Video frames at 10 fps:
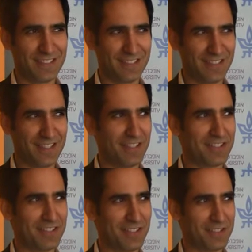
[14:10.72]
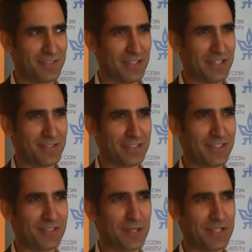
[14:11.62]
That's a very
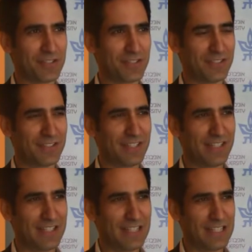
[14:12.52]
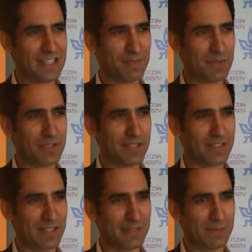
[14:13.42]
interesting question. The most
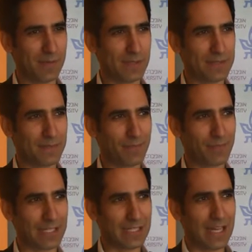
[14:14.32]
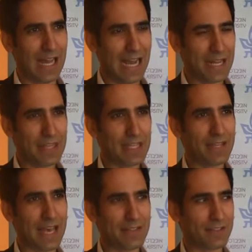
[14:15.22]
exciting moment. I think
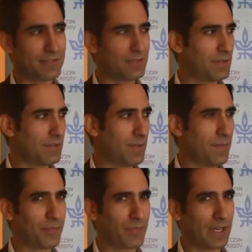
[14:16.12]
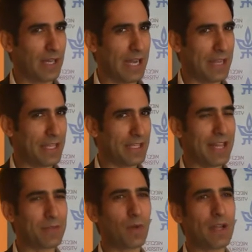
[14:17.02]
that
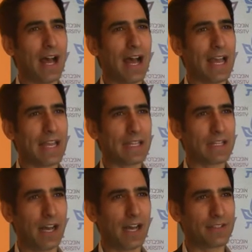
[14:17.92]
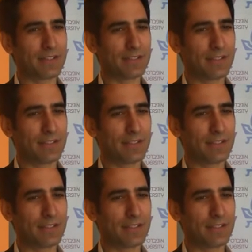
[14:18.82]
when I got